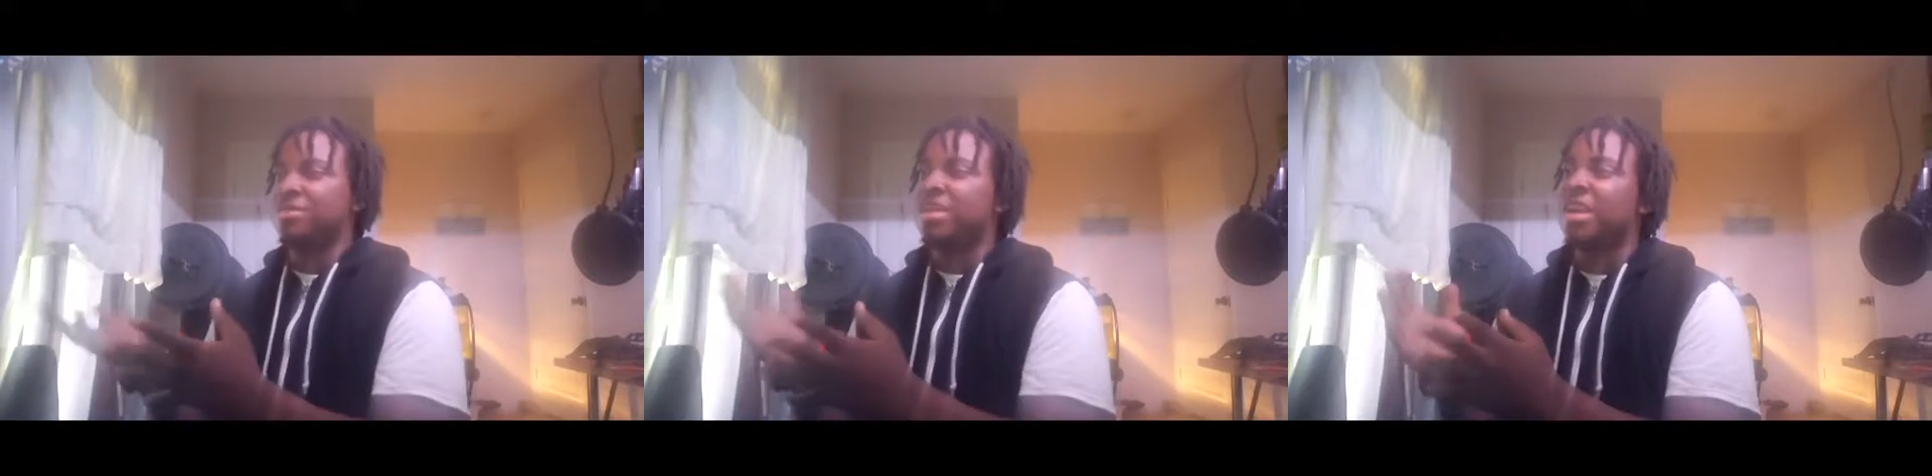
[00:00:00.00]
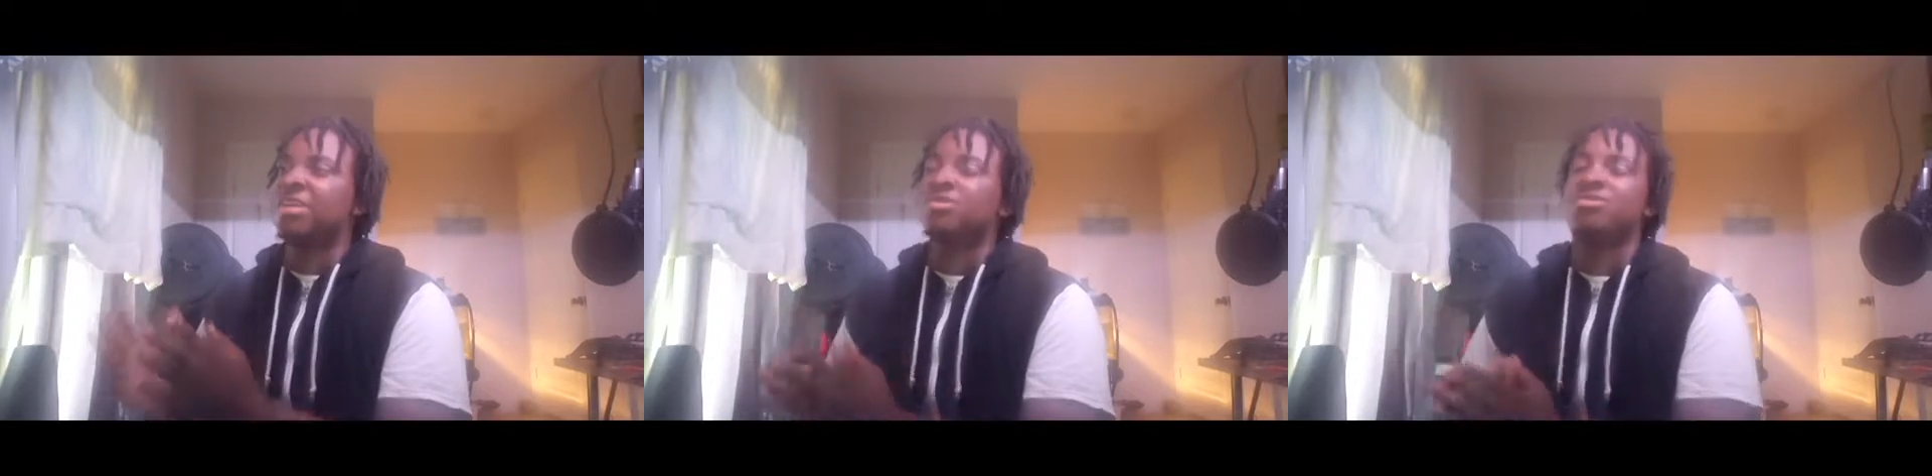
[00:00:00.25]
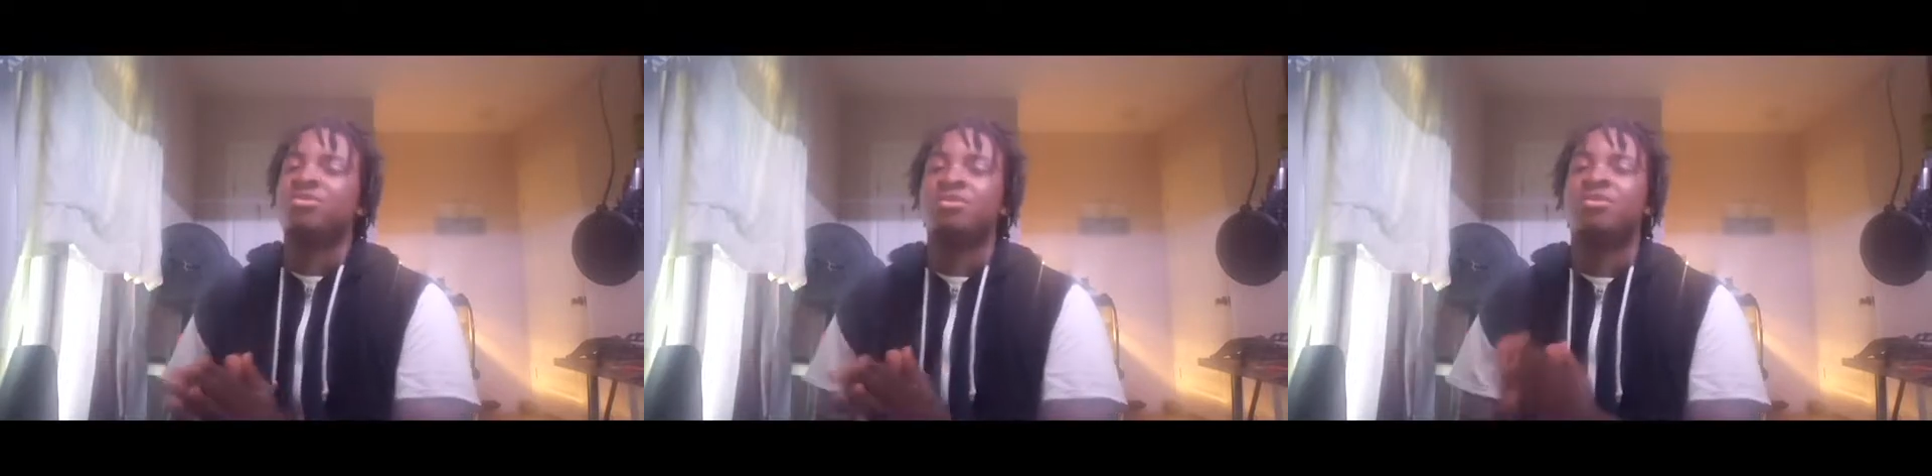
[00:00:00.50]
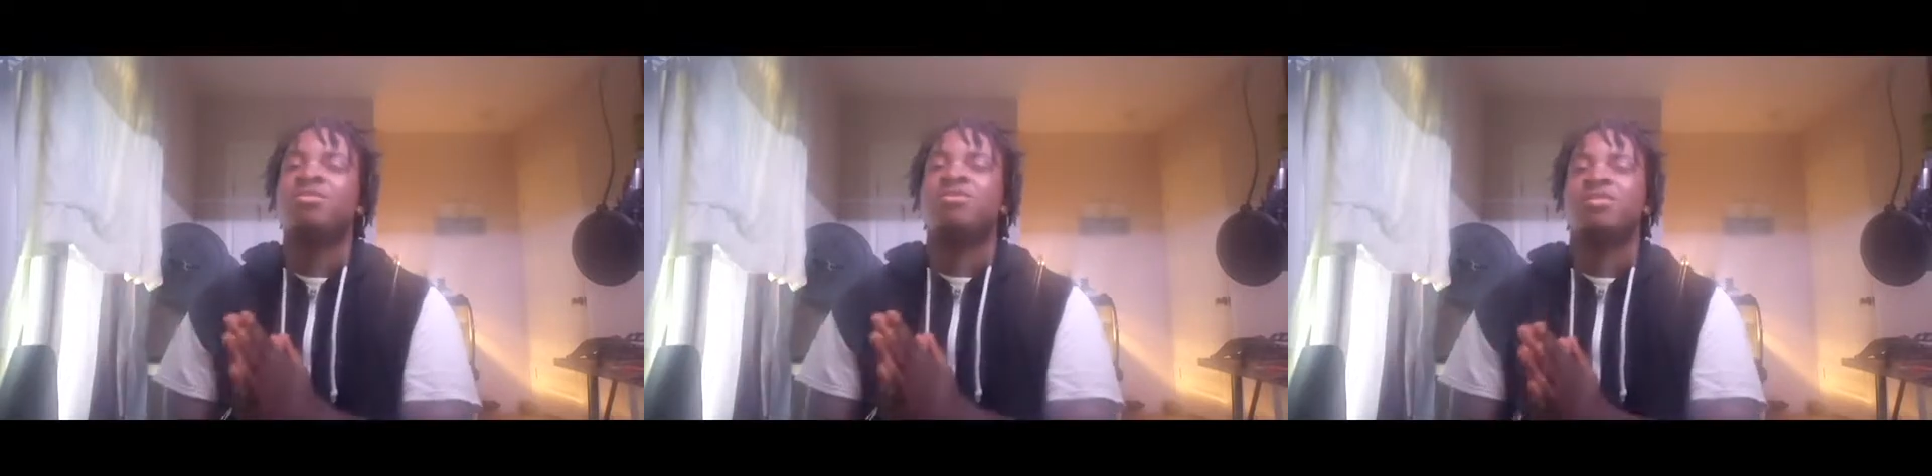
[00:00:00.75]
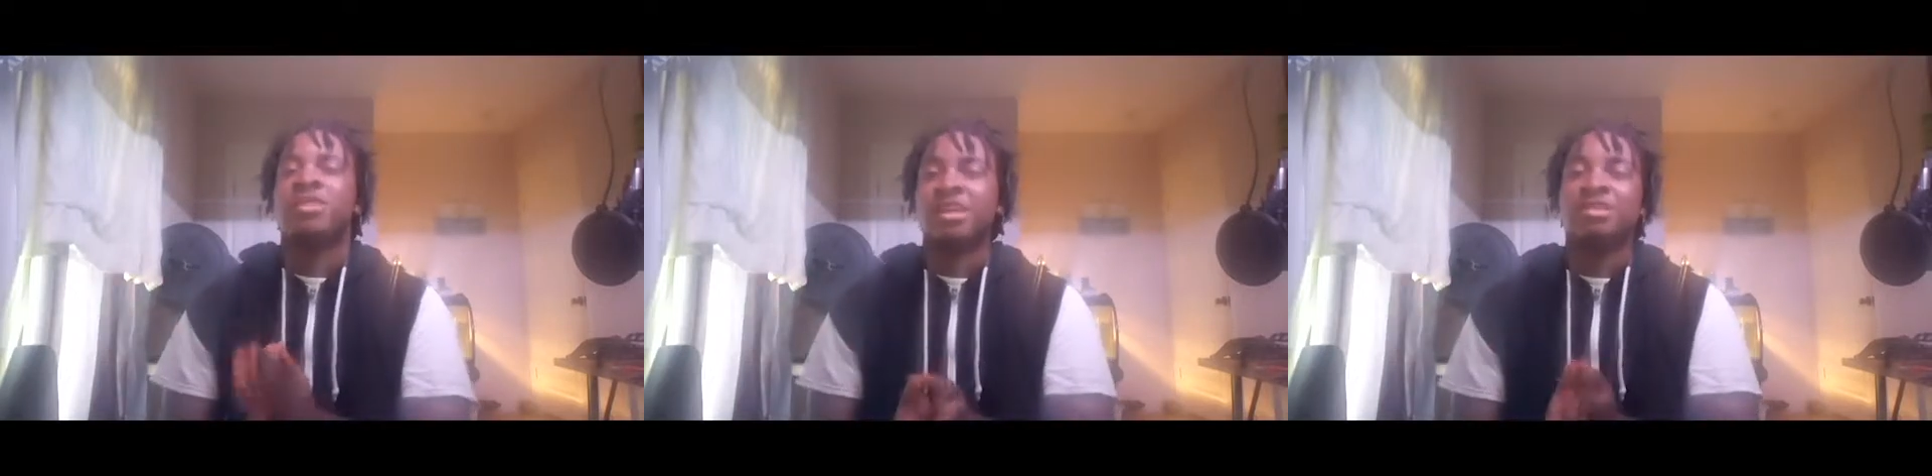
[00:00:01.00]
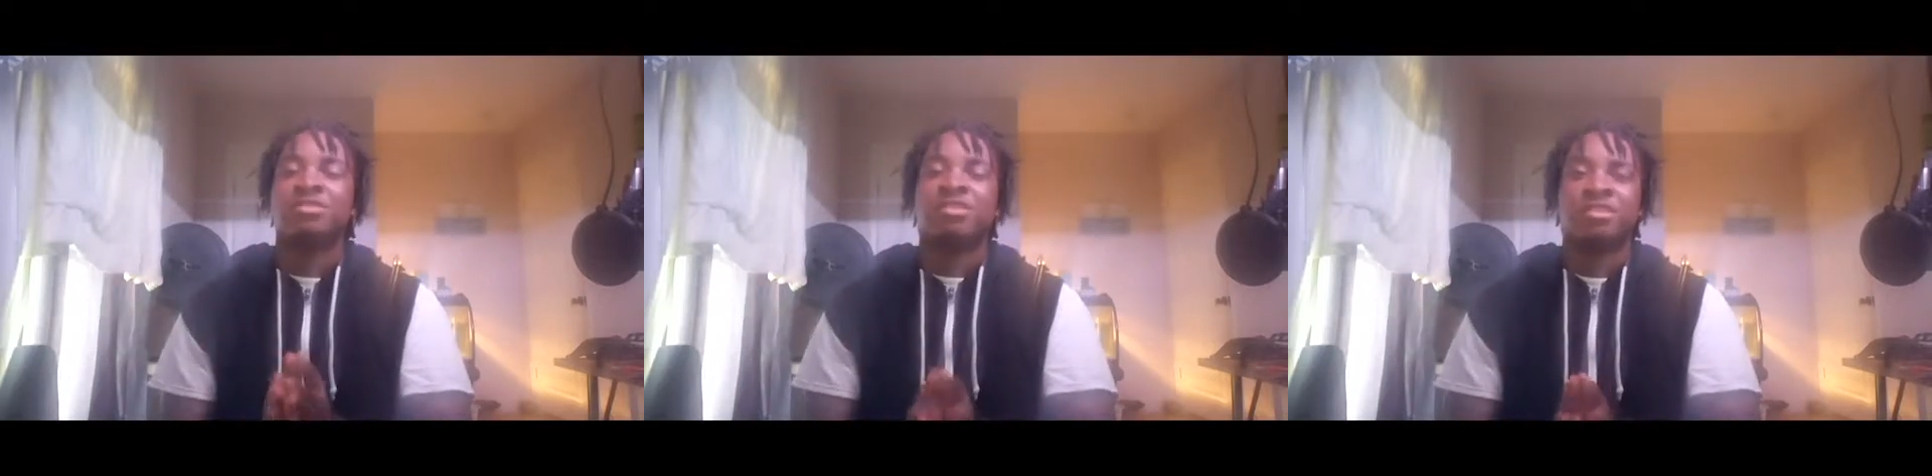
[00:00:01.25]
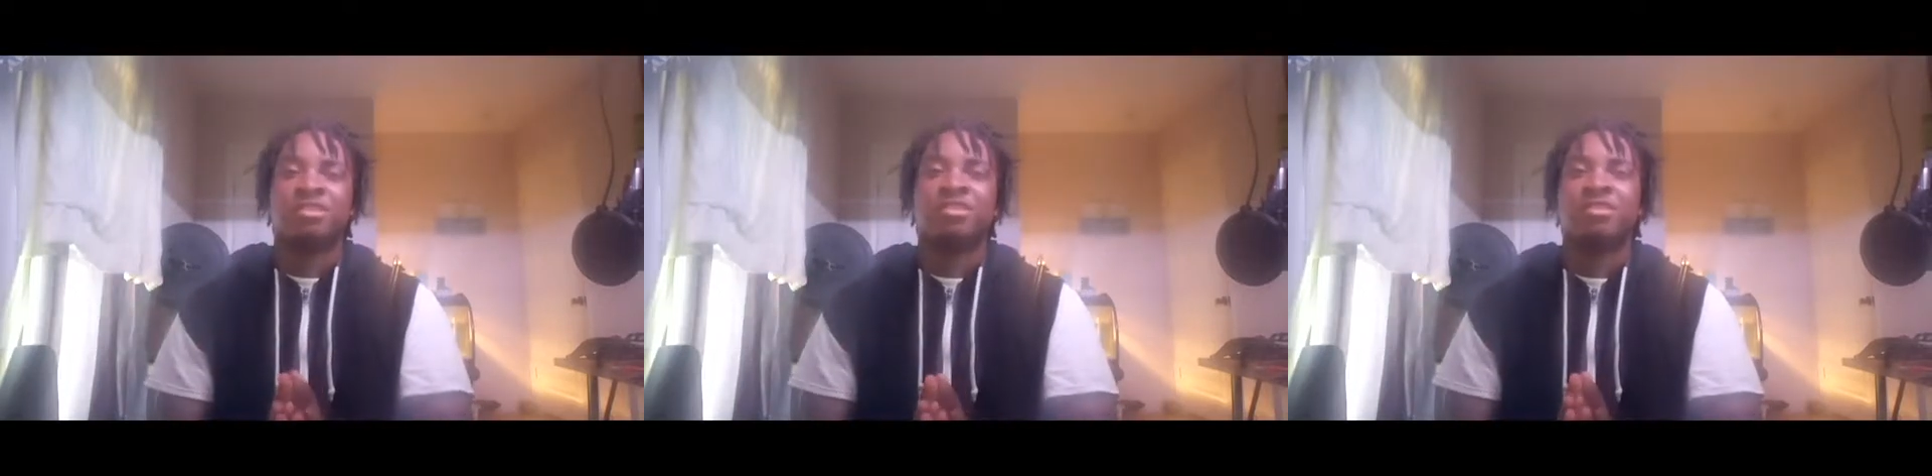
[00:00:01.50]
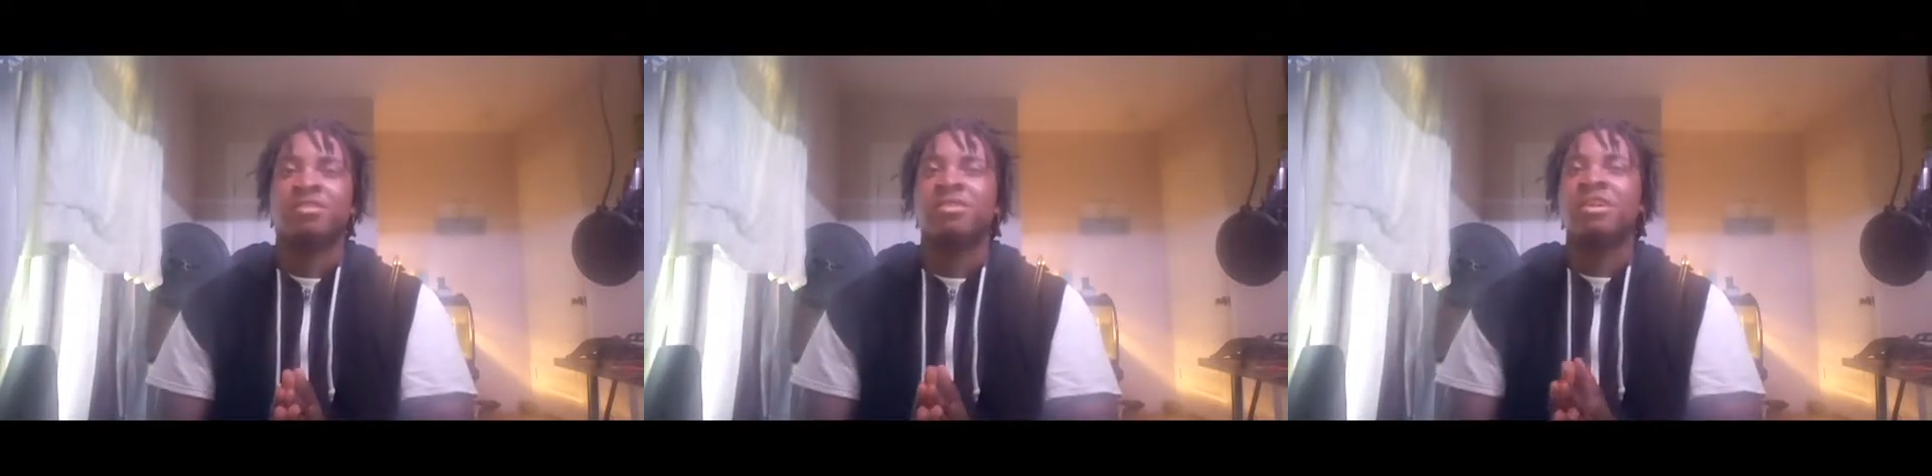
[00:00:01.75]
the actual lights on the
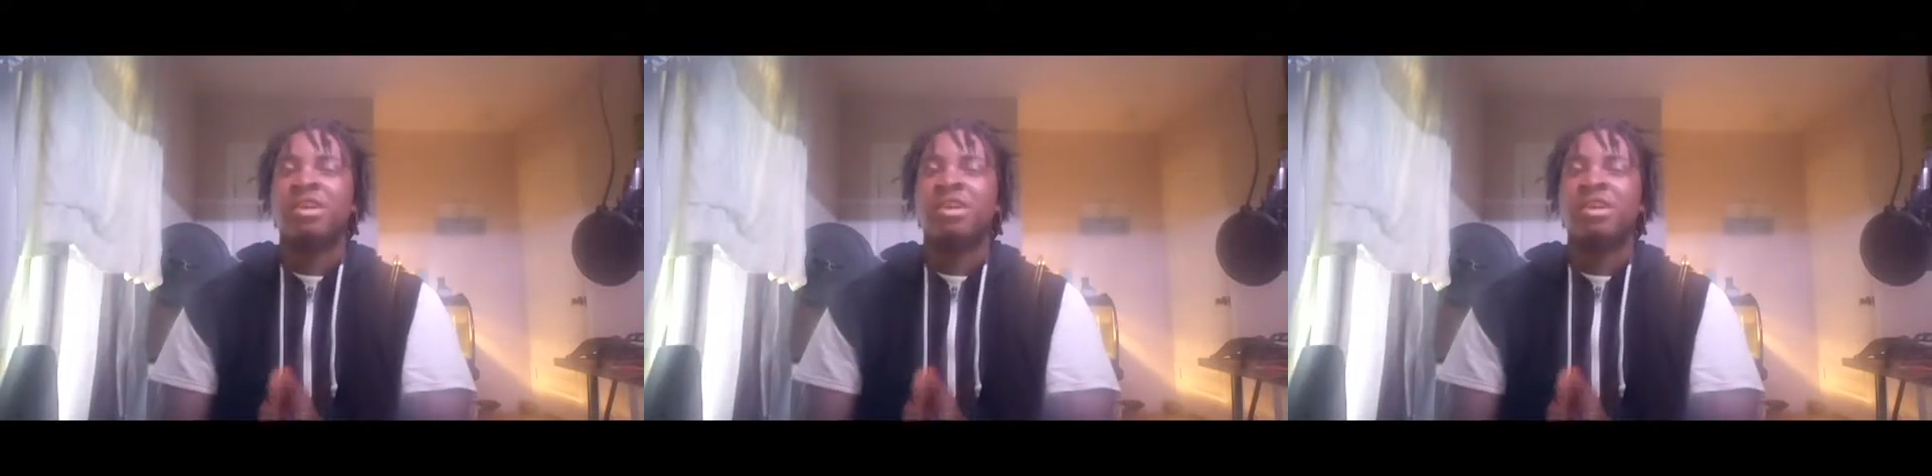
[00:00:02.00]
car.